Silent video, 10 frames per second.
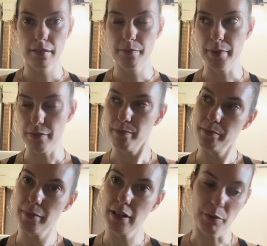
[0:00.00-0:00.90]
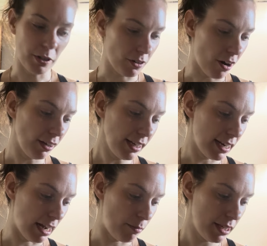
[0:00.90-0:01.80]
be, well, garlic
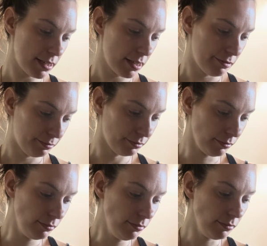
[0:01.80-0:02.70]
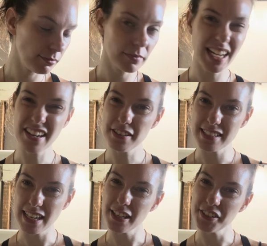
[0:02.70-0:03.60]
and hummus, that goes
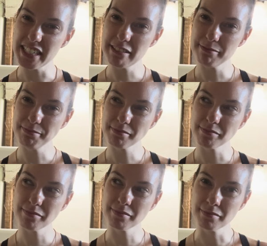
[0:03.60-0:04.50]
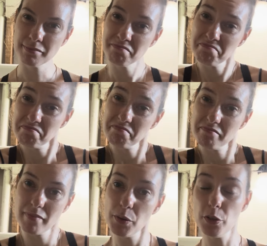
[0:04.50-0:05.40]
together, right?
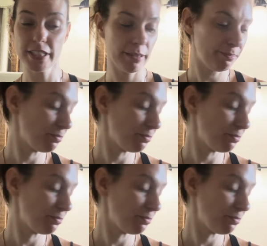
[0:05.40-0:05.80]
We'll see.